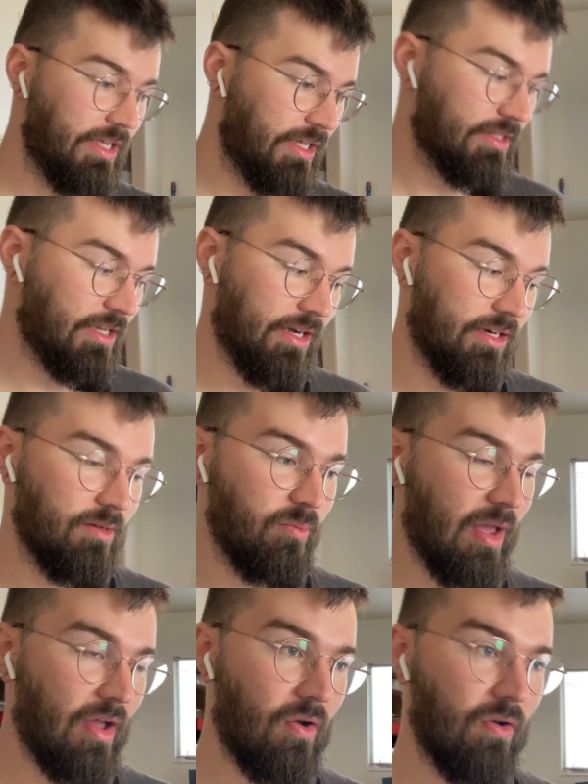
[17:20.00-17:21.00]
excited
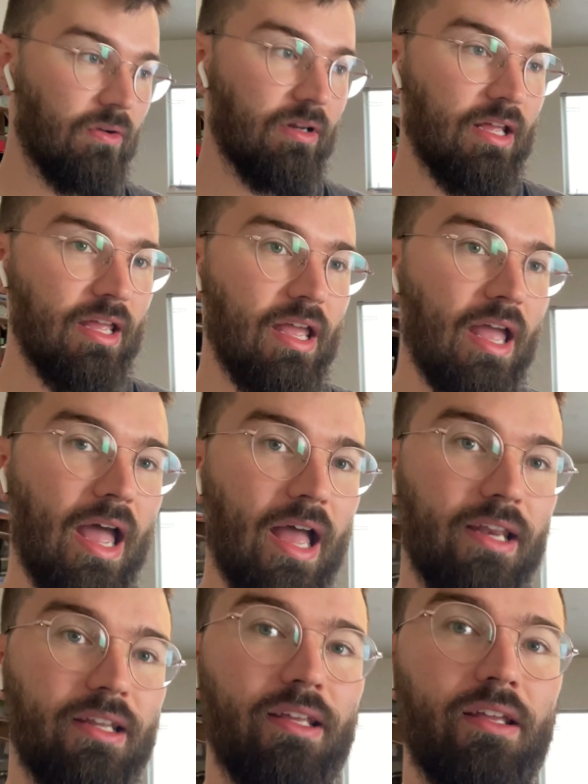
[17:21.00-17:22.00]
about
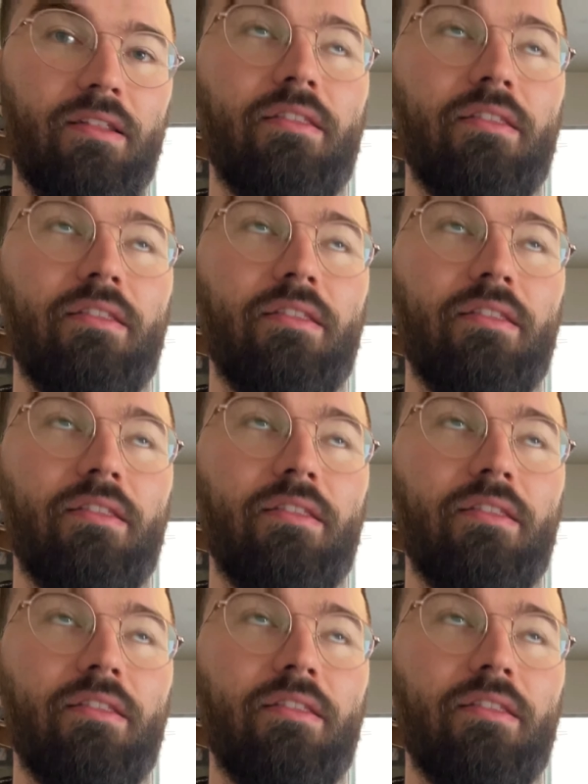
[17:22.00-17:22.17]
adding